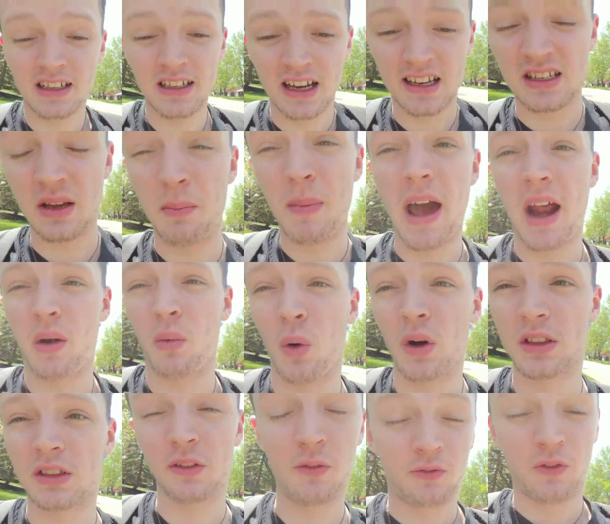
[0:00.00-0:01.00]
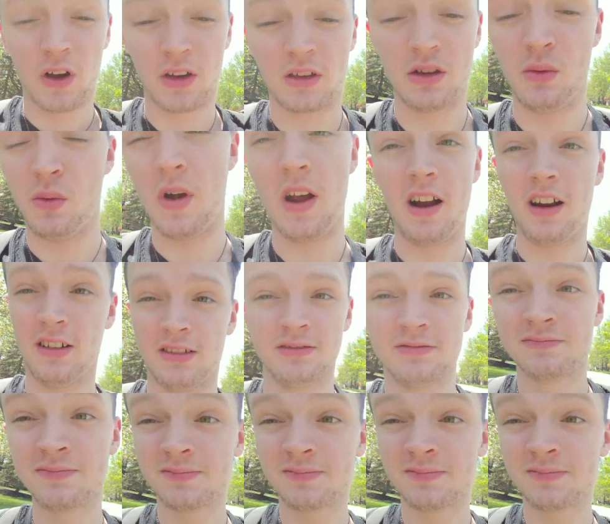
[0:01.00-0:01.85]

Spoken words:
it doesn't matter what the fuck you wear.